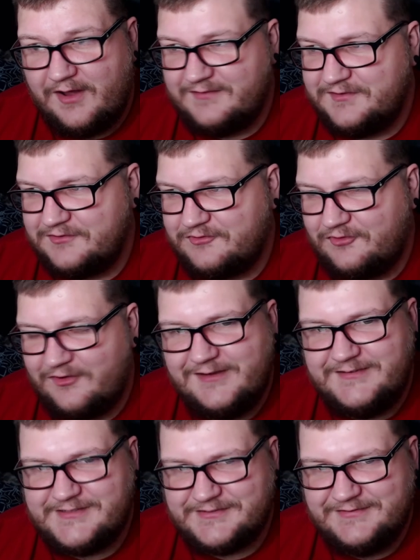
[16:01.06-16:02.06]
content
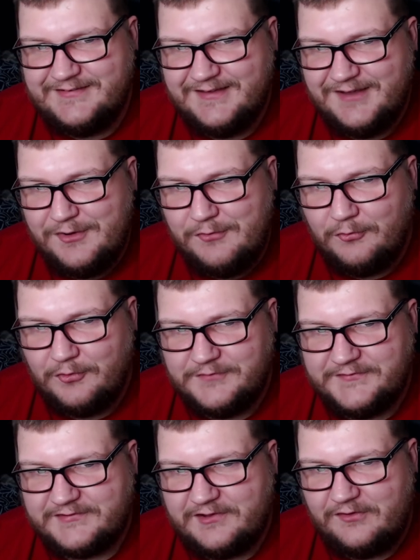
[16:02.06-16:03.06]
creation or
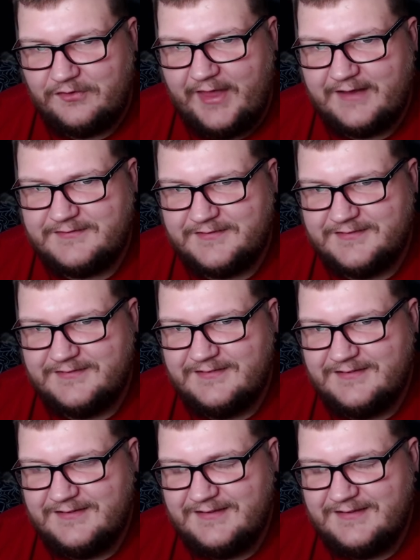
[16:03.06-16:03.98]
just collecting.